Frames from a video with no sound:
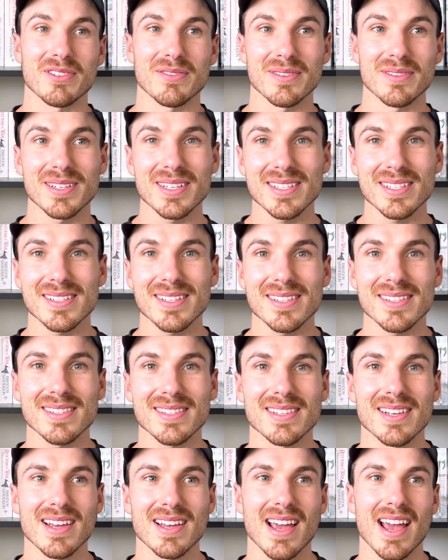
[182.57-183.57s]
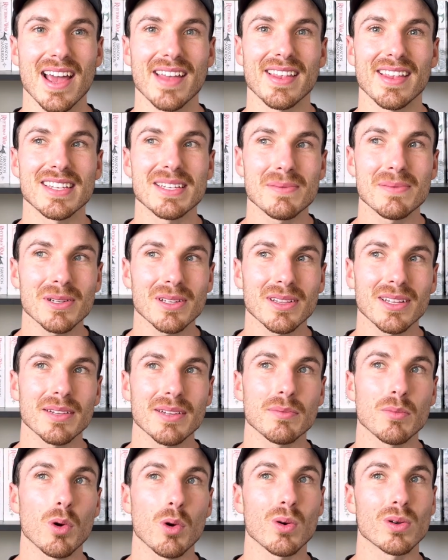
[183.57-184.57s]
from a distance. And they're typically
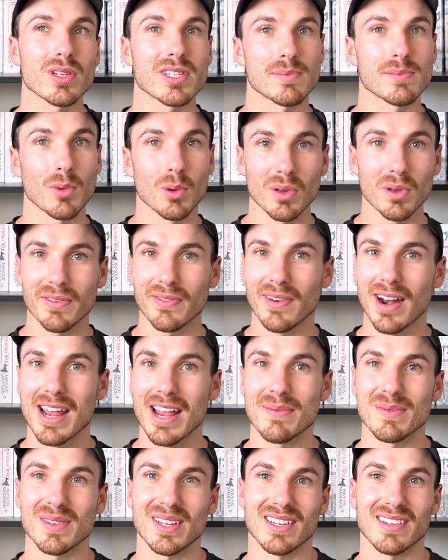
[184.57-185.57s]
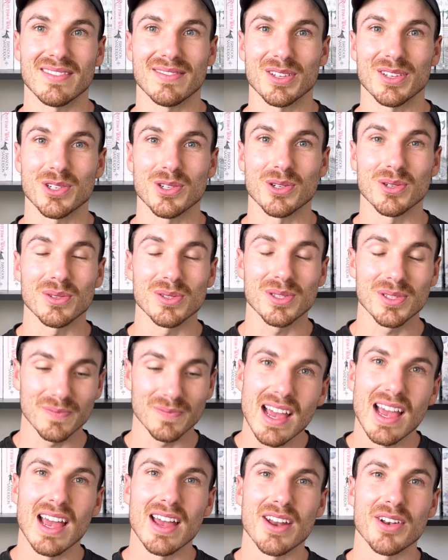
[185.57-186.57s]
more smaller framed individuals
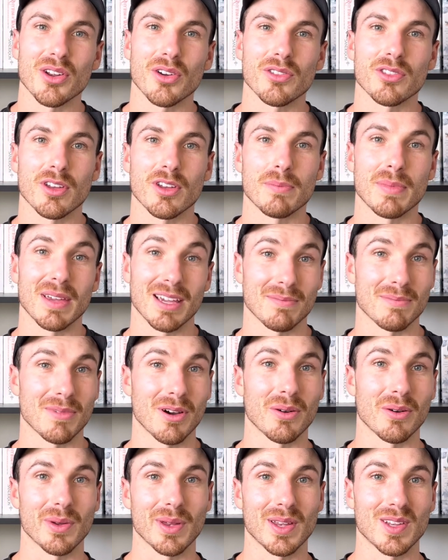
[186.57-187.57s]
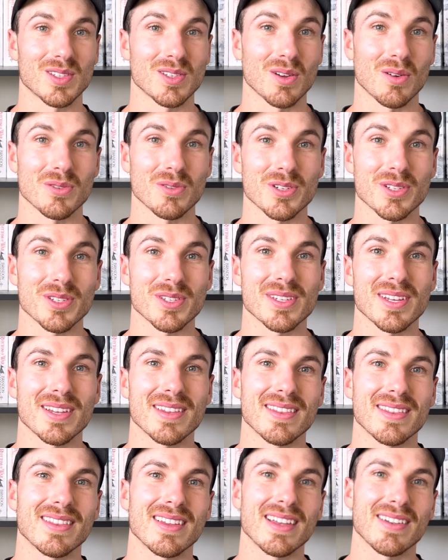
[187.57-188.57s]
and not the big bulky soldiers
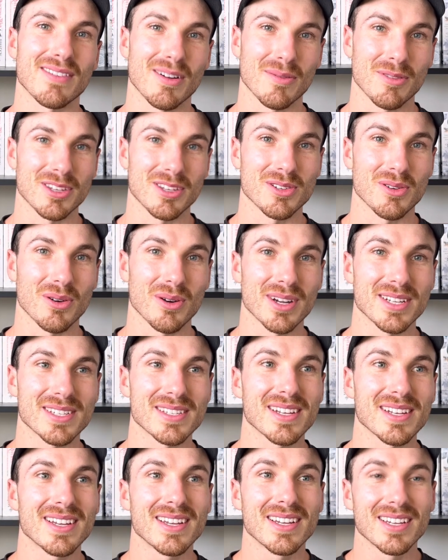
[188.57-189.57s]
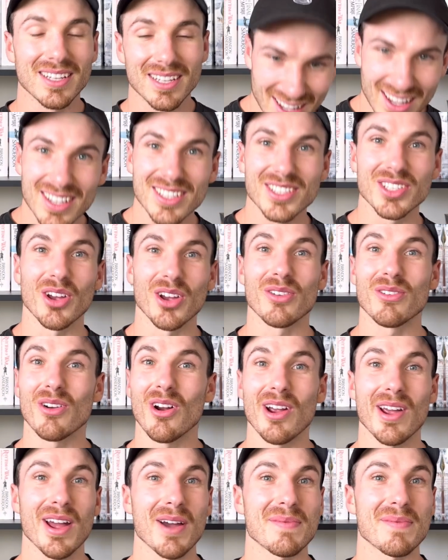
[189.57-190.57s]
from the stories. So
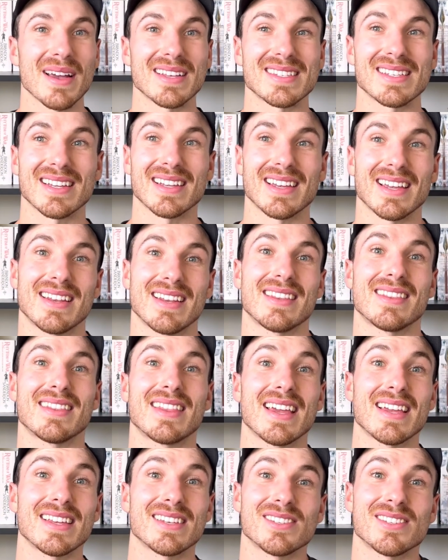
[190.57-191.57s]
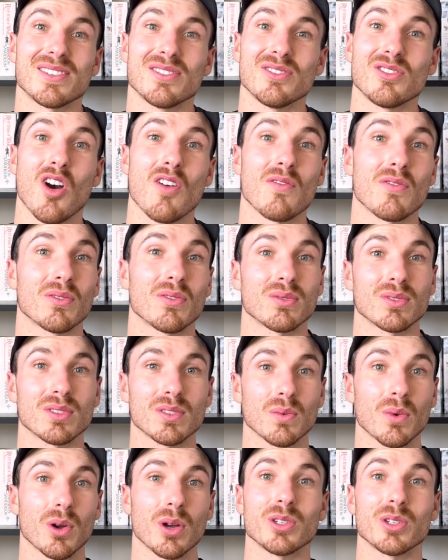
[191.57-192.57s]
growing up as a kid, these novels
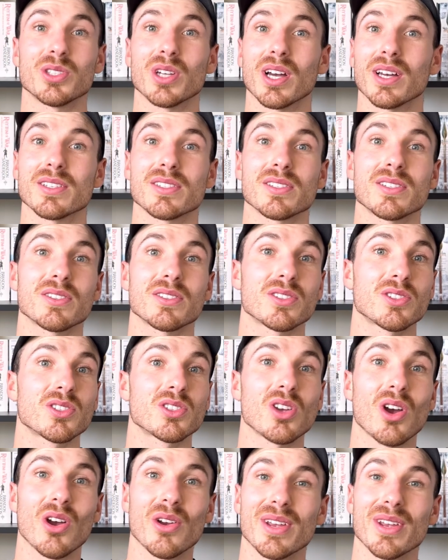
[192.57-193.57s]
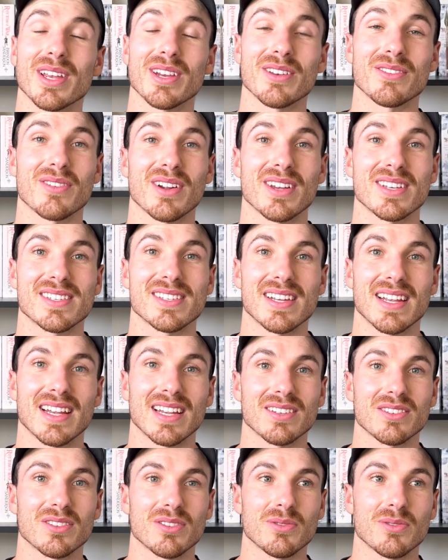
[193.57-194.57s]
were just so
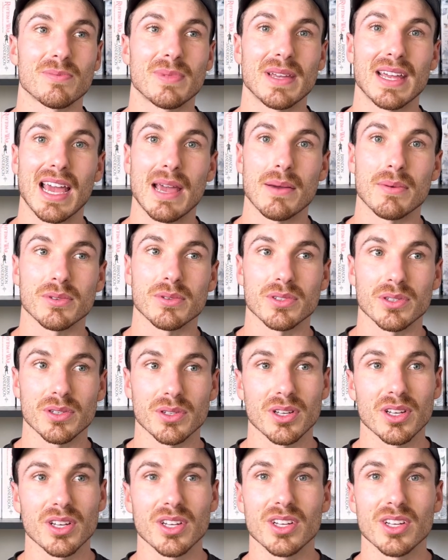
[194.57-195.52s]
interesting to be able to